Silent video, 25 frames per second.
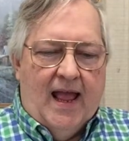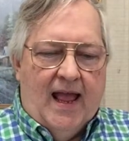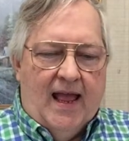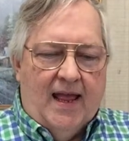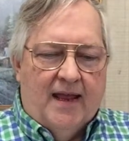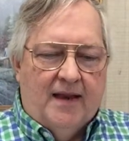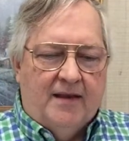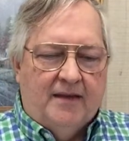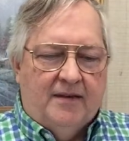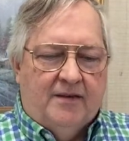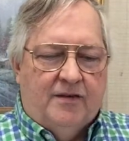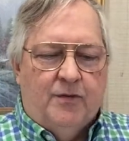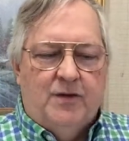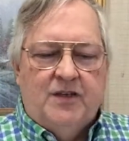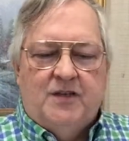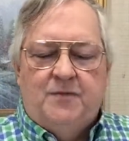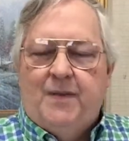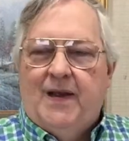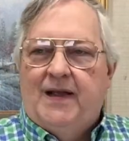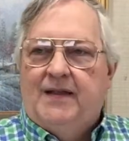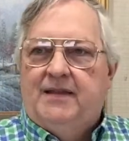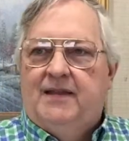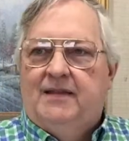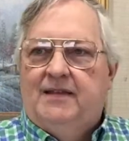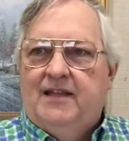And to
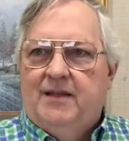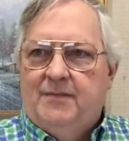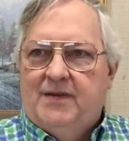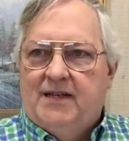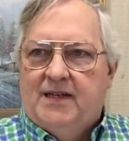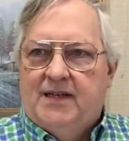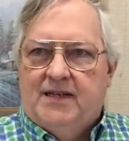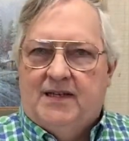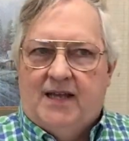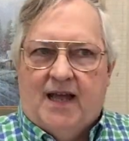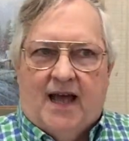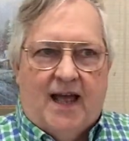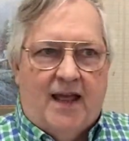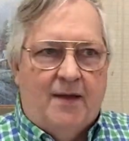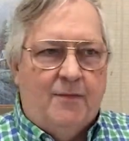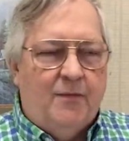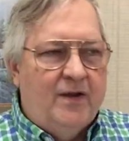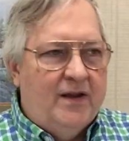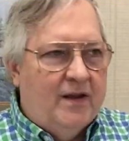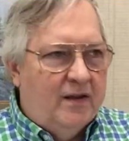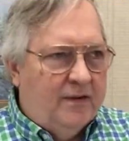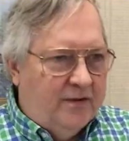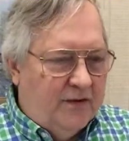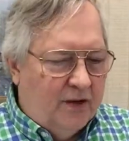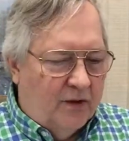respect the limited time,
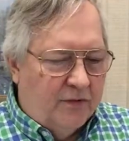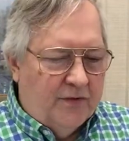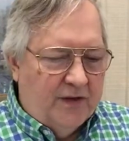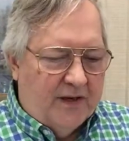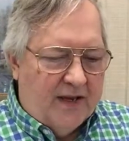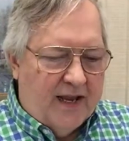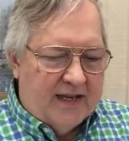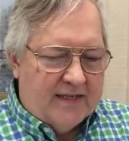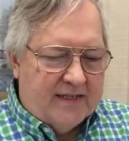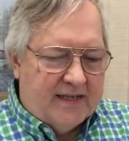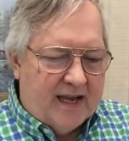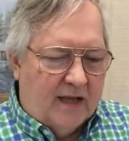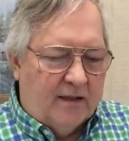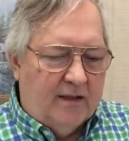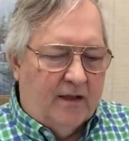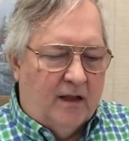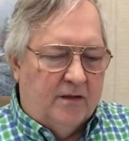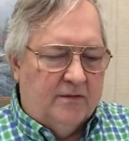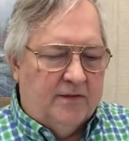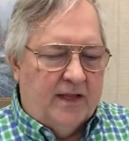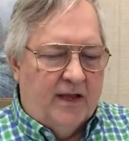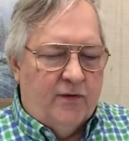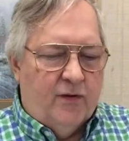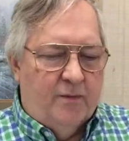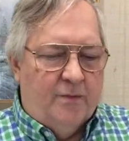we had told the guests how
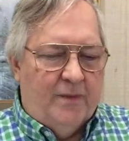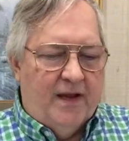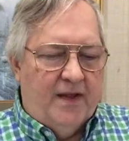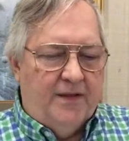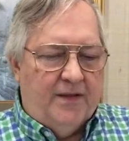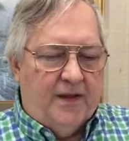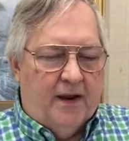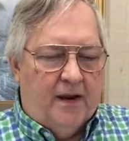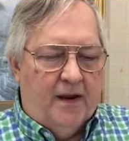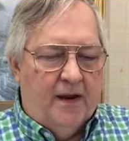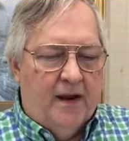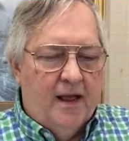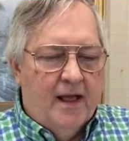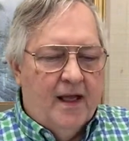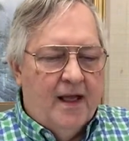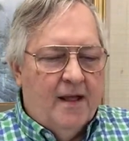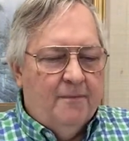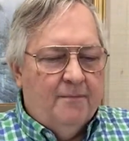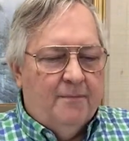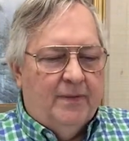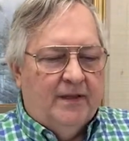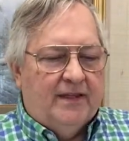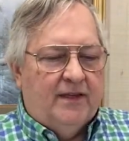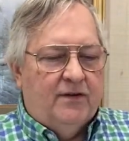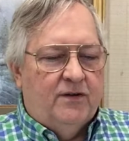long they would be there,
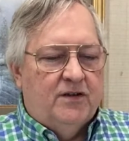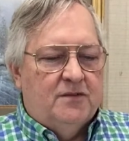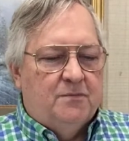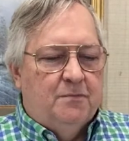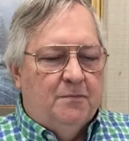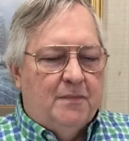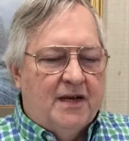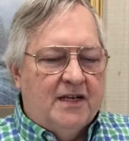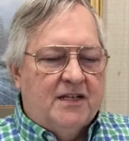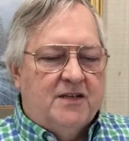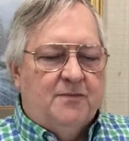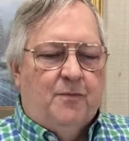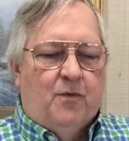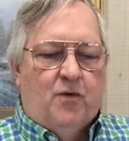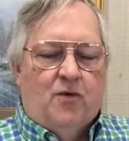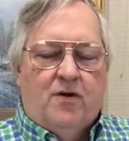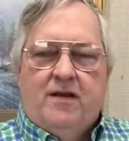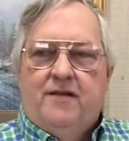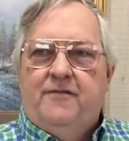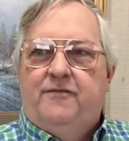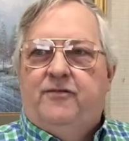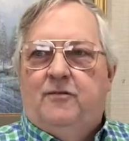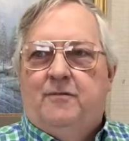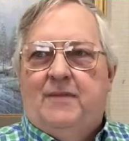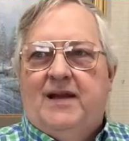but there was much more
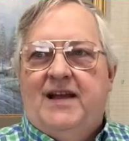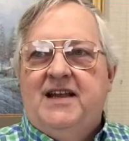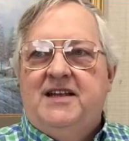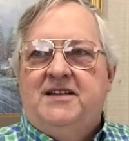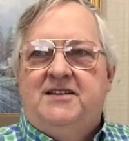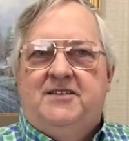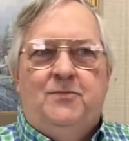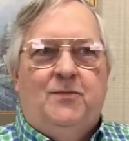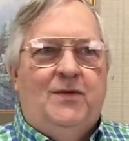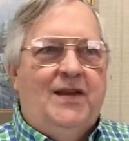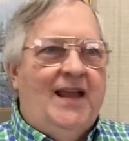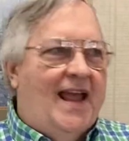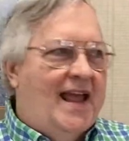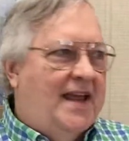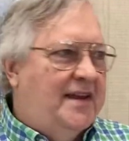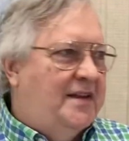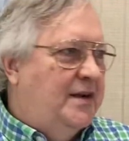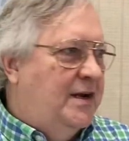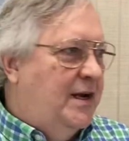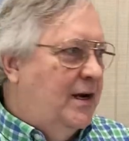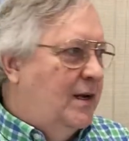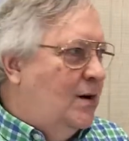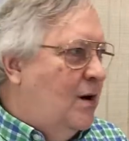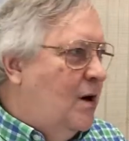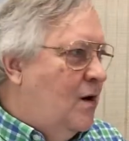information we had to
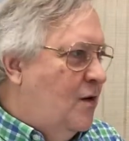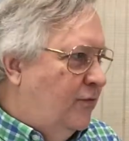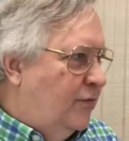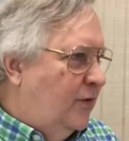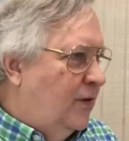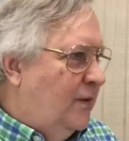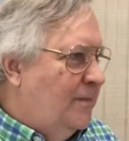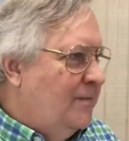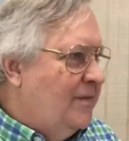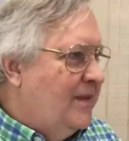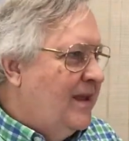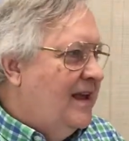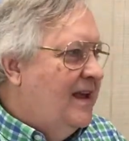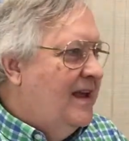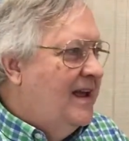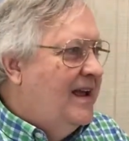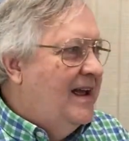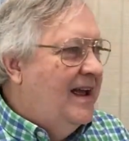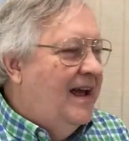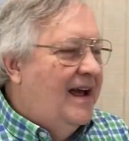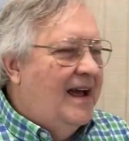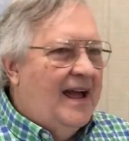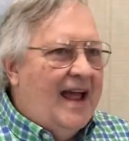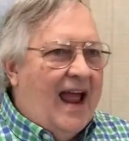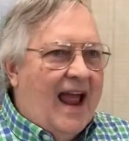go over
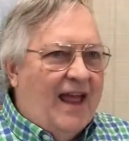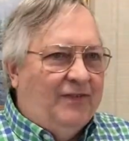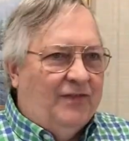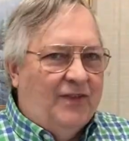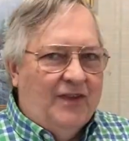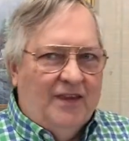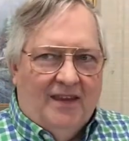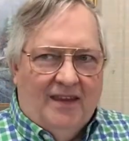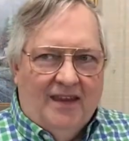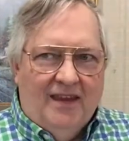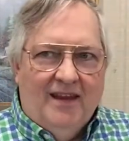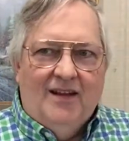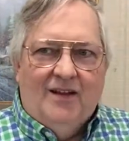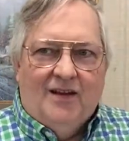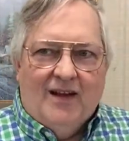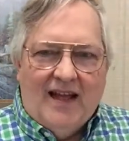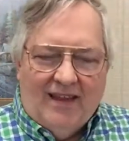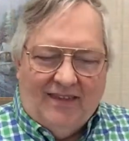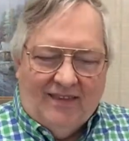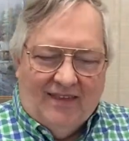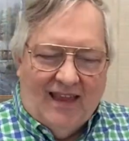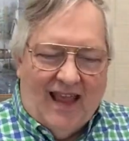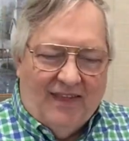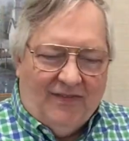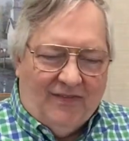uh, at the, you know,
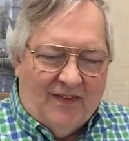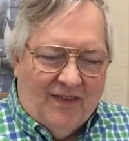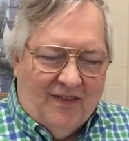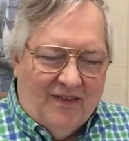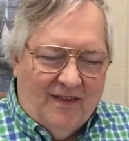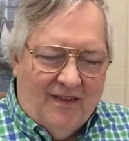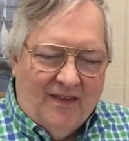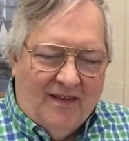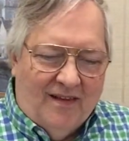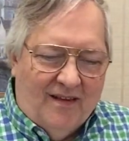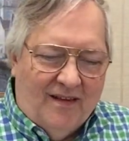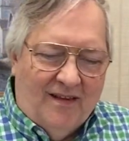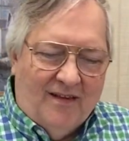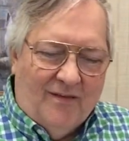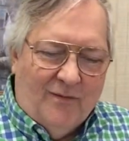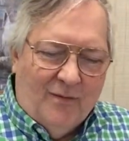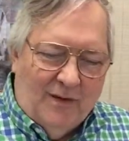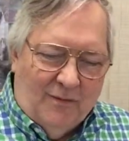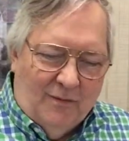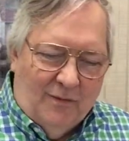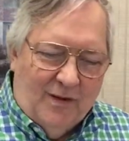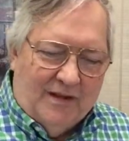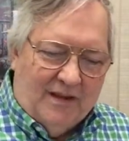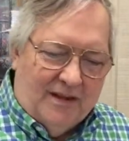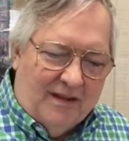at, at the,
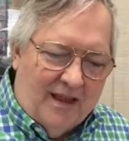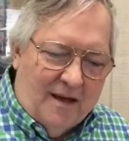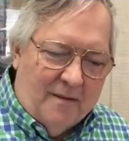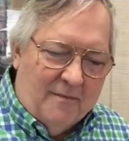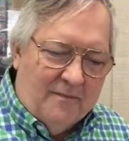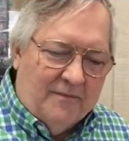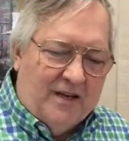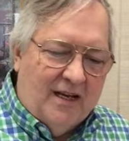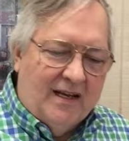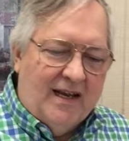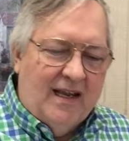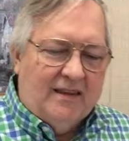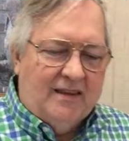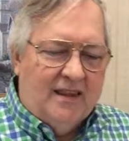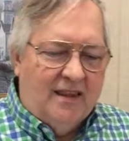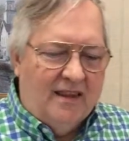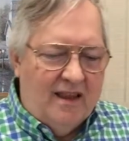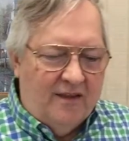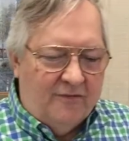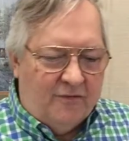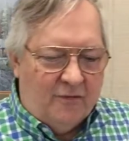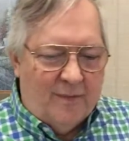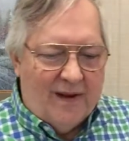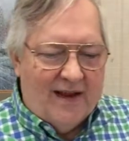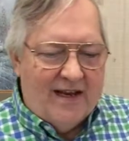with, with them to get
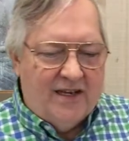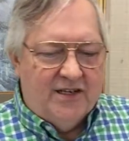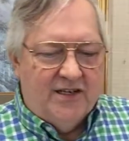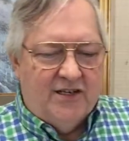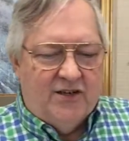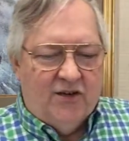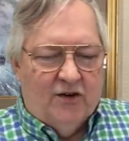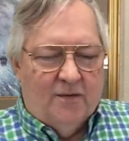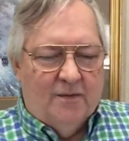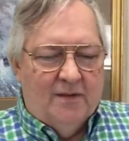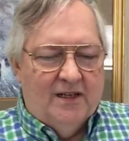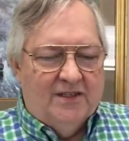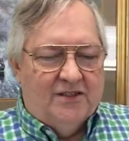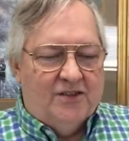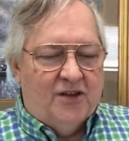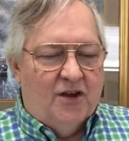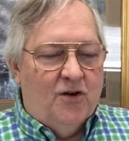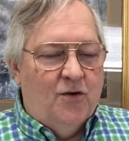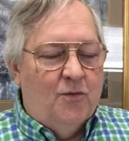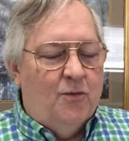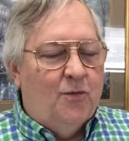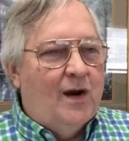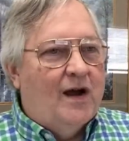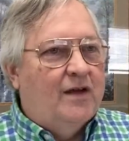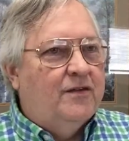the information to them. And
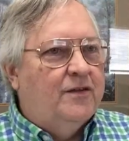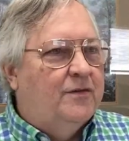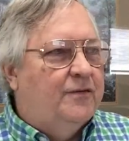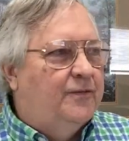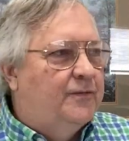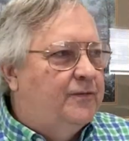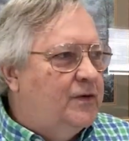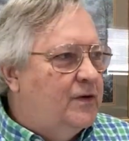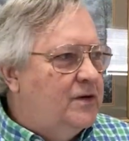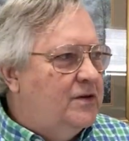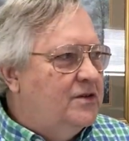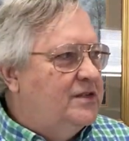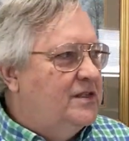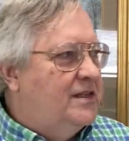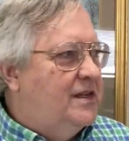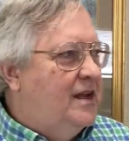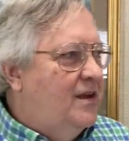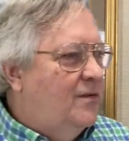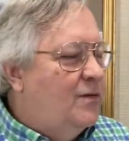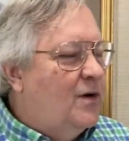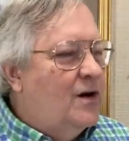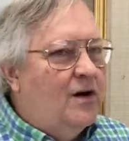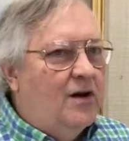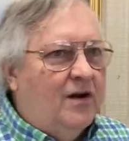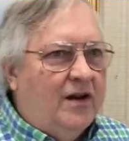so while the first,
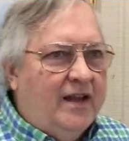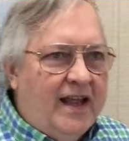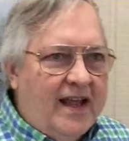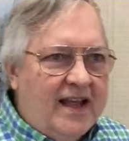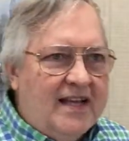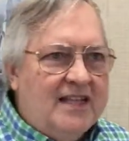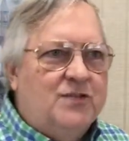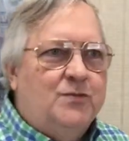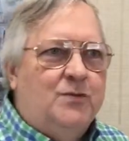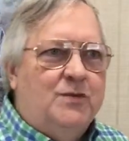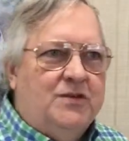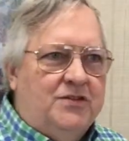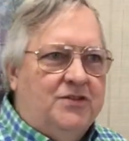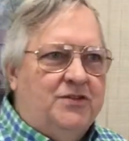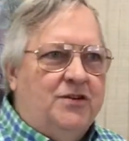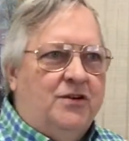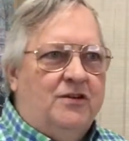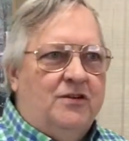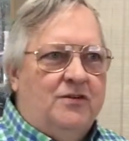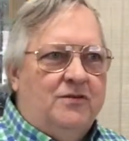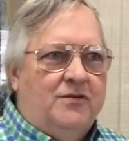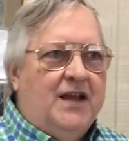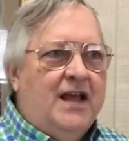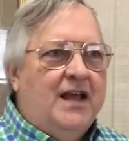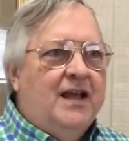while our guests were
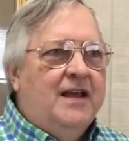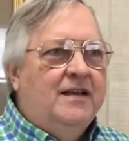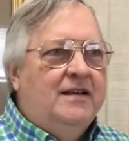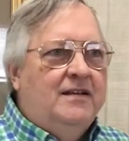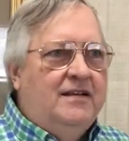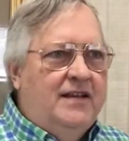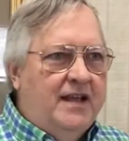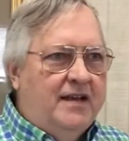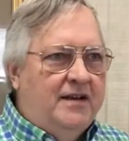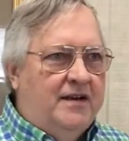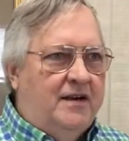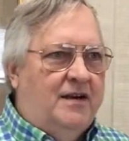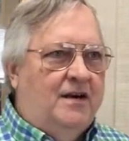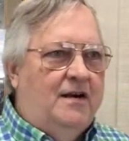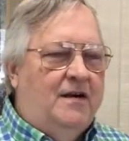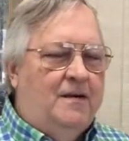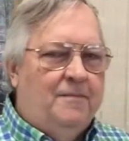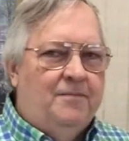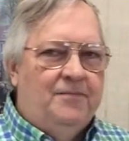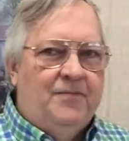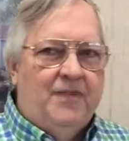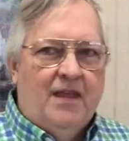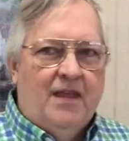served dinner,